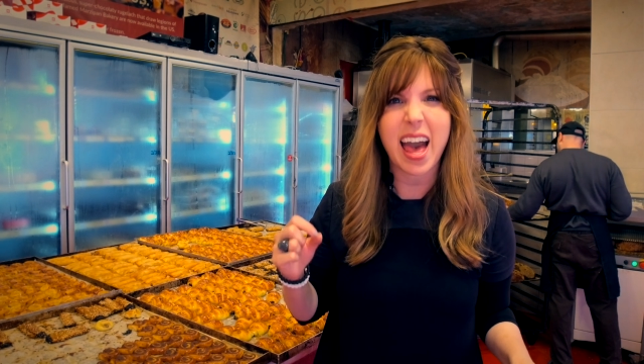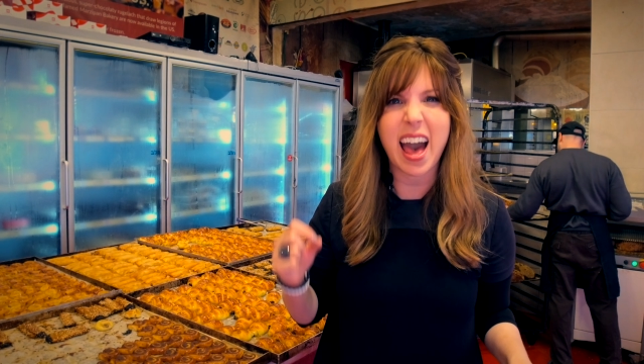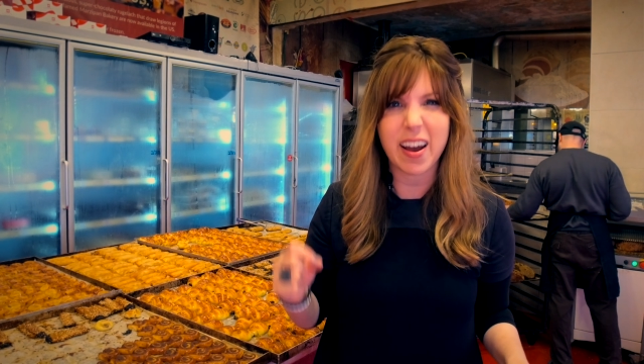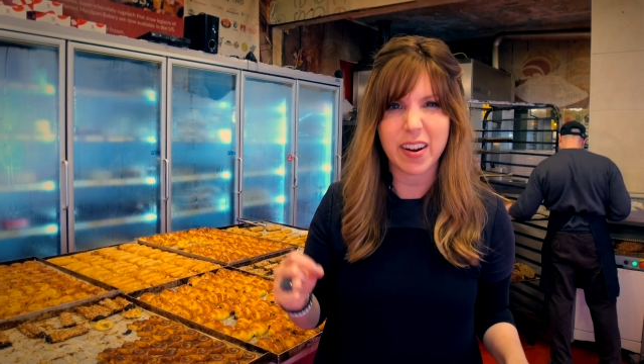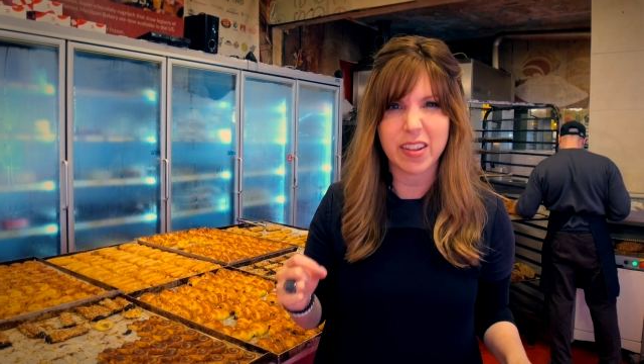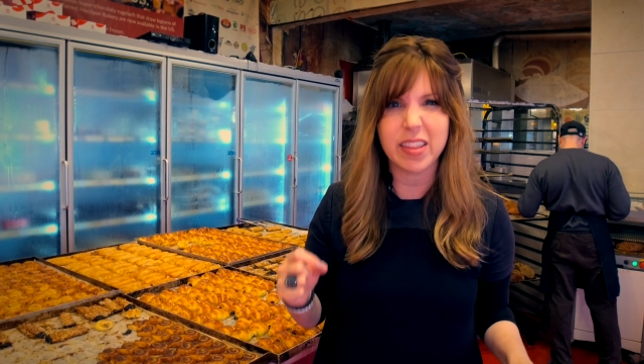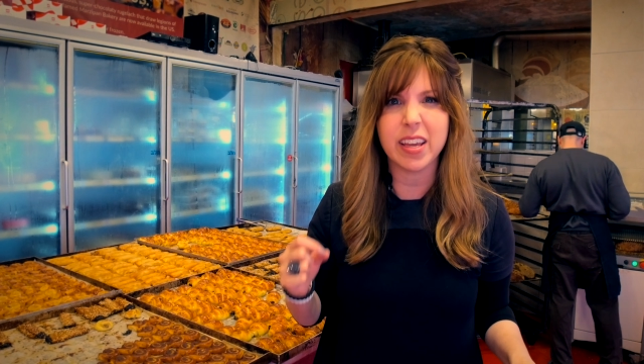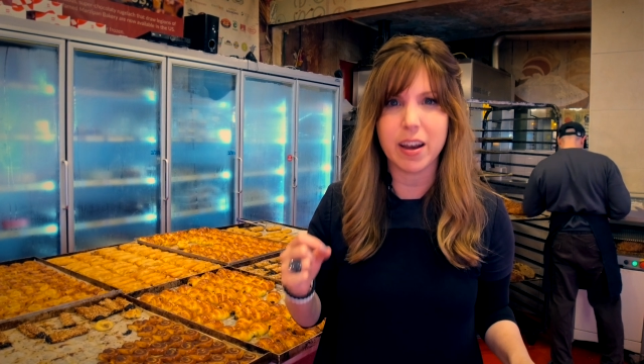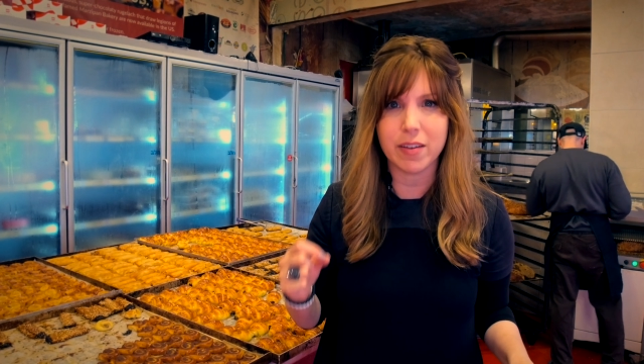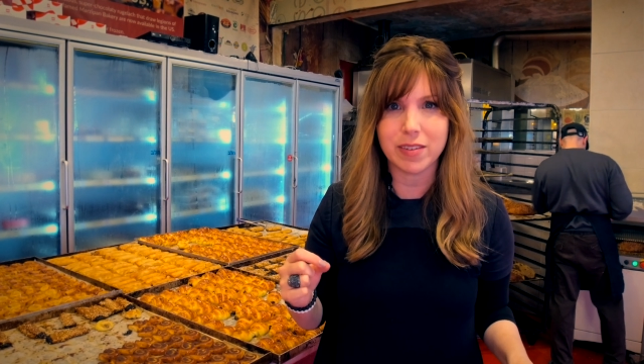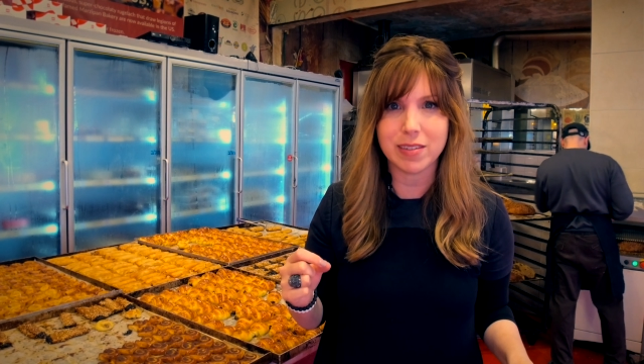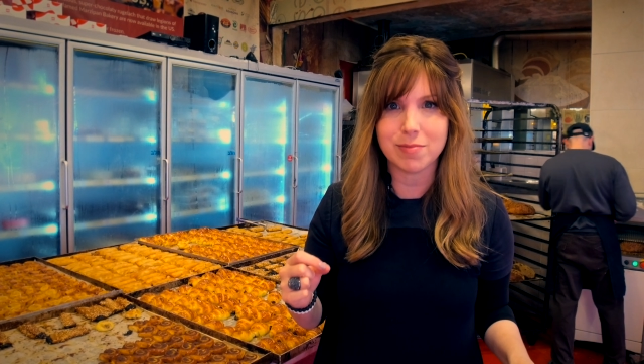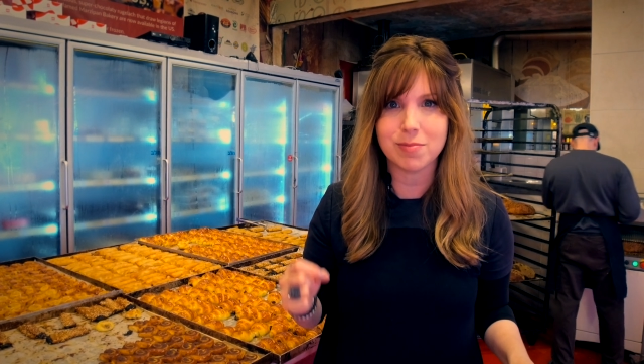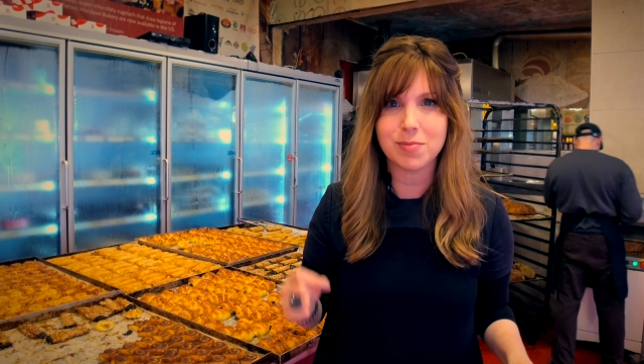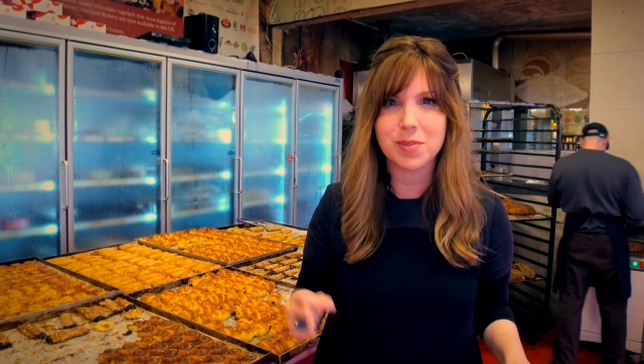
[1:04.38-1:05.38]
out of the
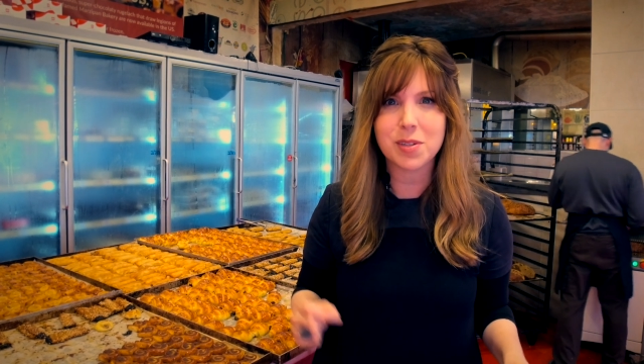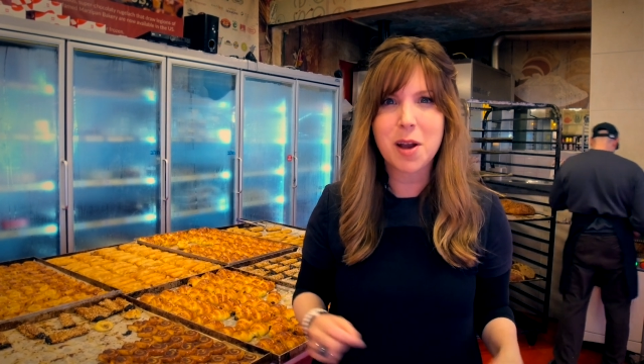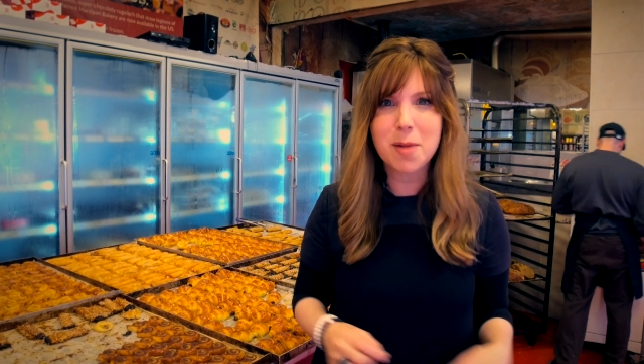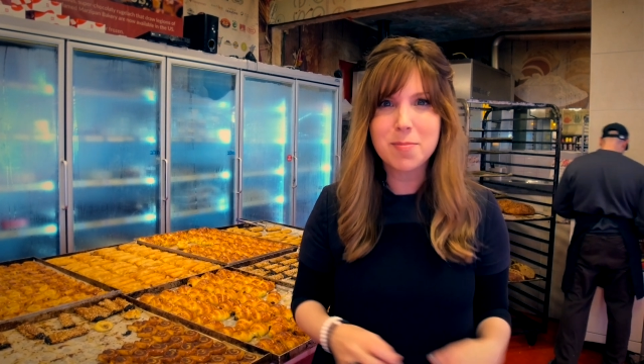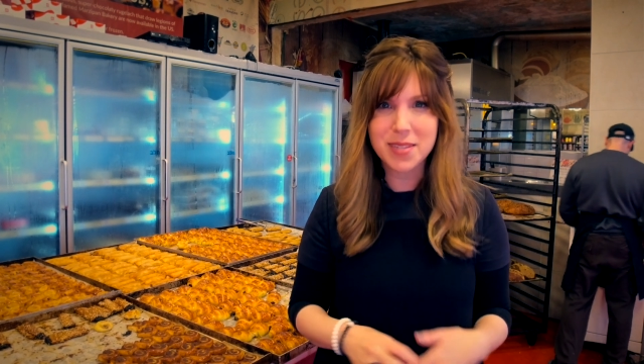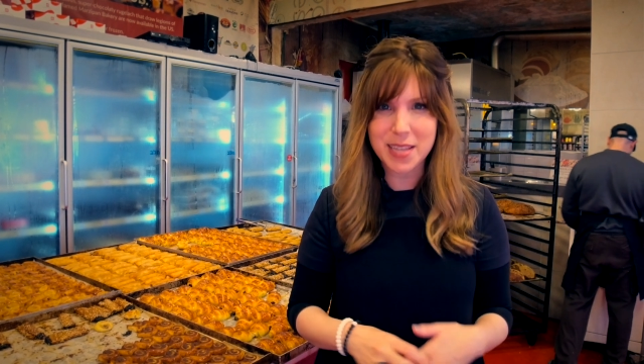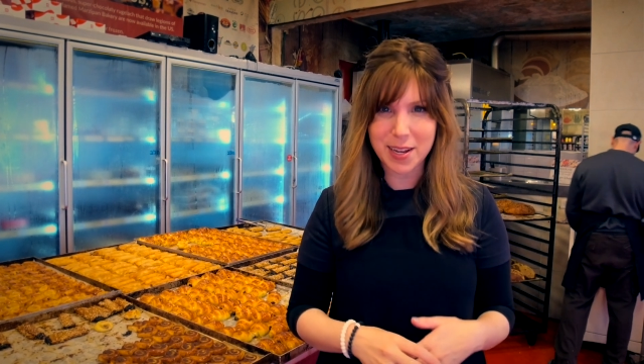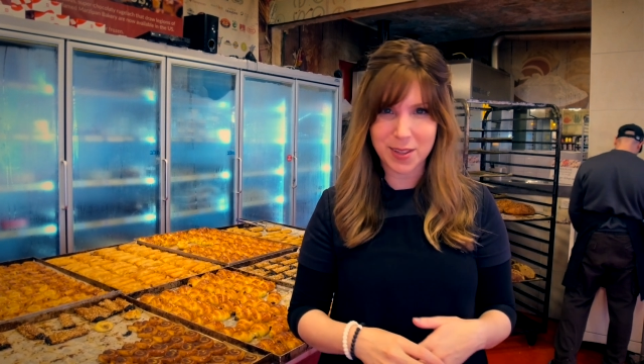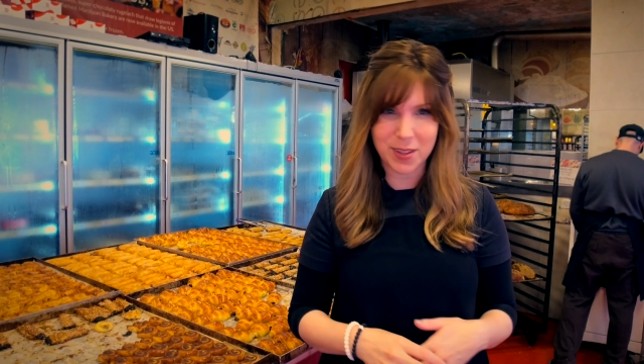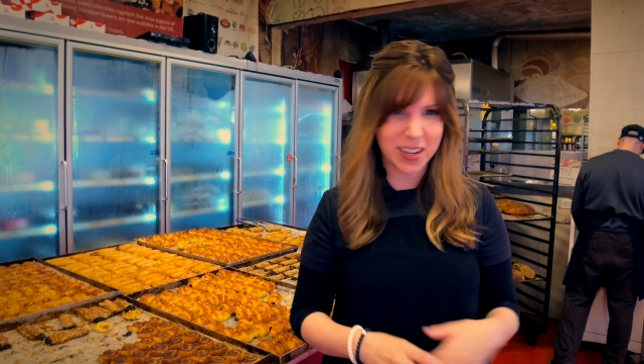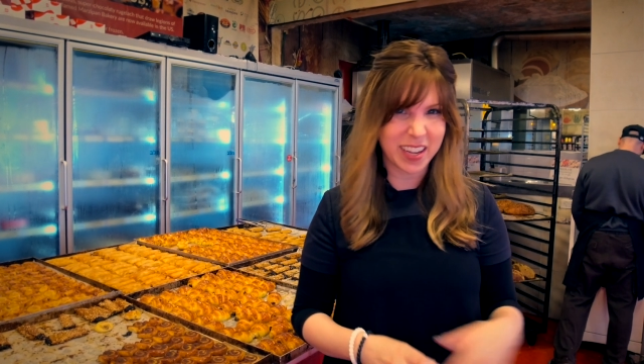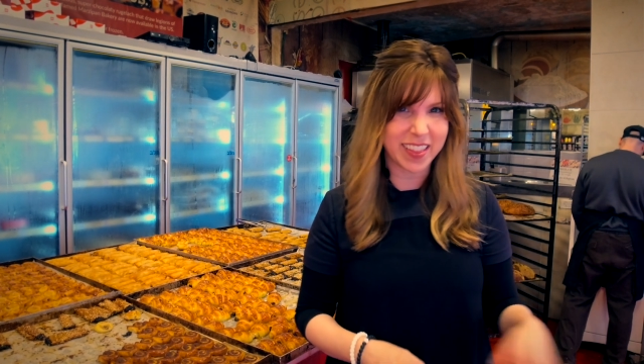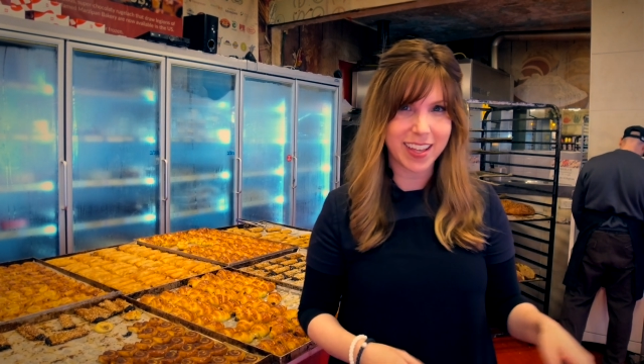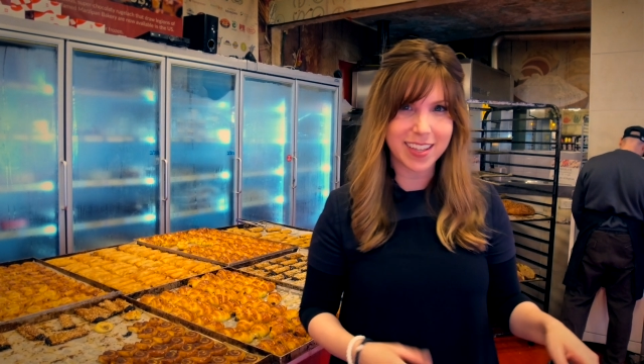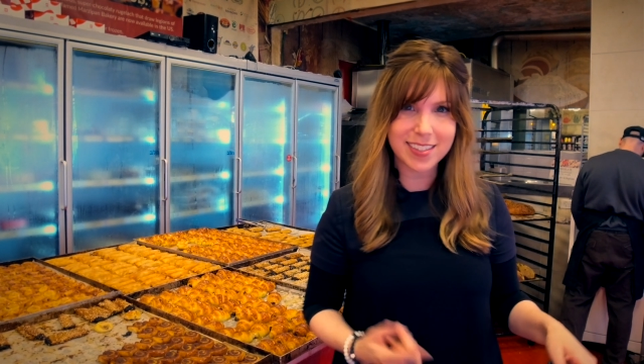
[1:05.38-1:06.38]
oven. Come take a
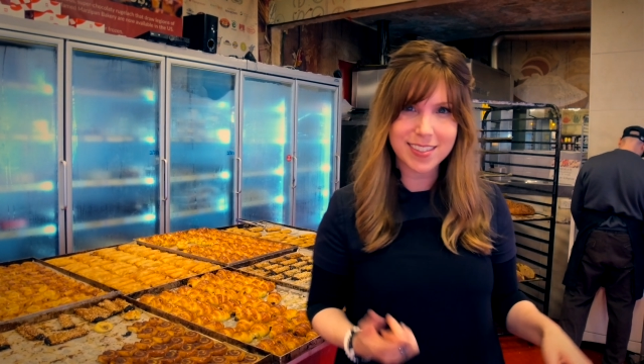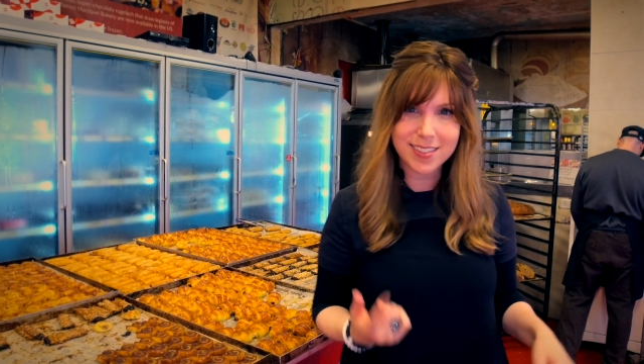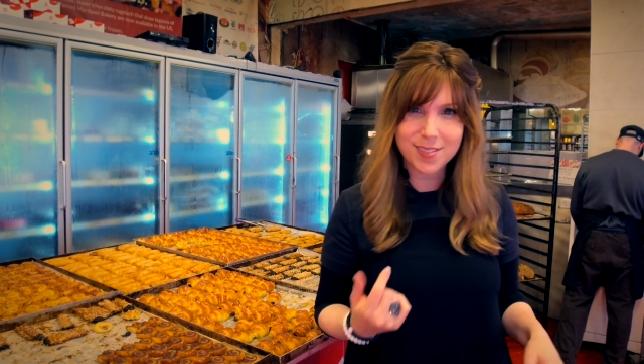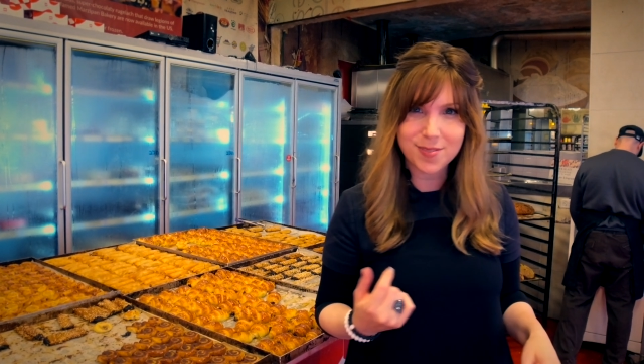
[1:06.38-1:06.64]
look at this.